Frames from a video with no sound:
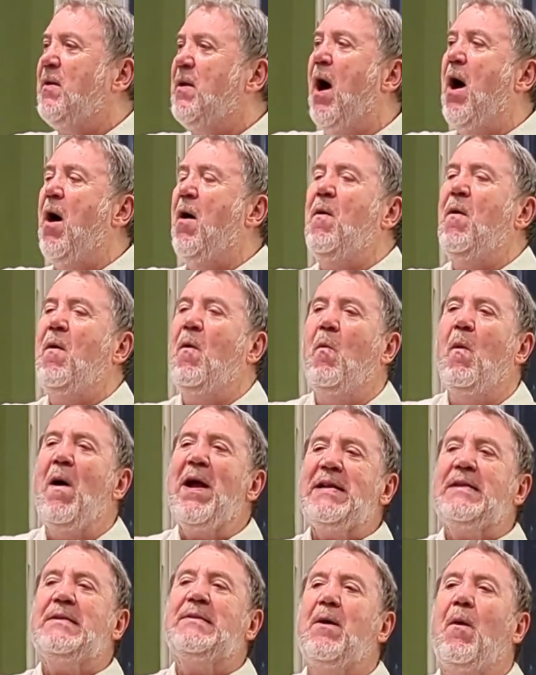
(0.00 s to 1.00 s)
No,
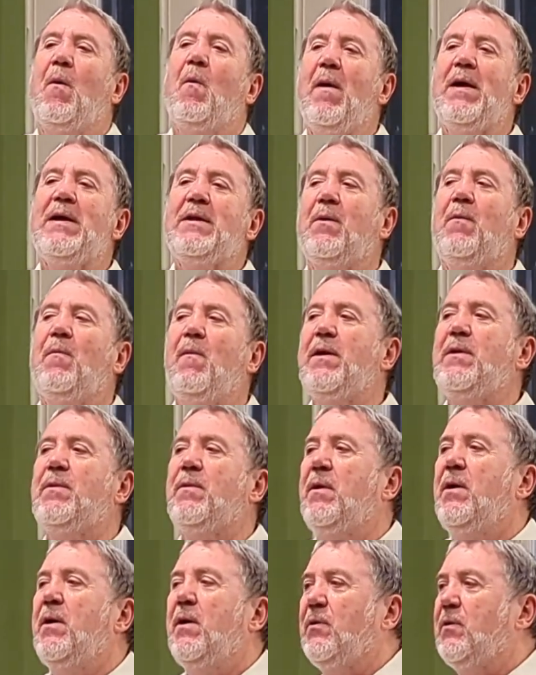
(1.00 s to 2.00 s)
wait, wait,
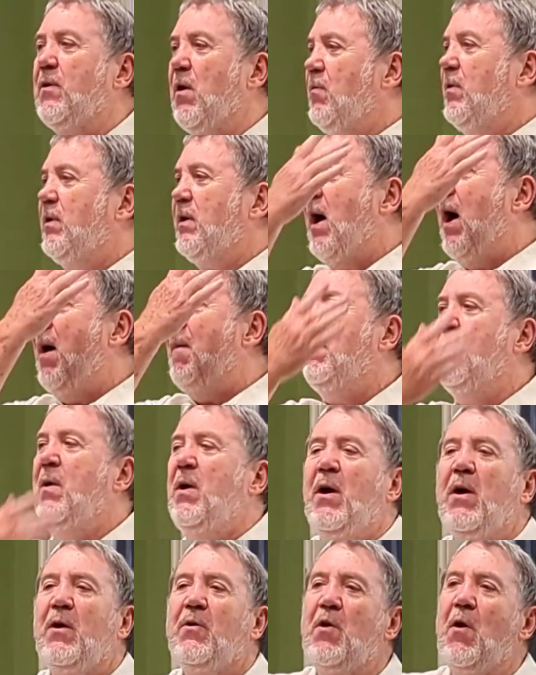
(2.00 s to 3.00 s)
wait. Don't
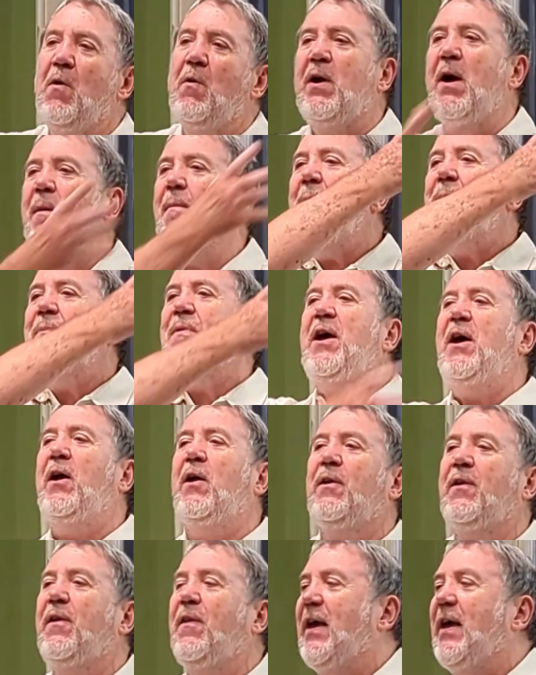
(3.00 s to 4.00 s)
come, don't come up the hill to the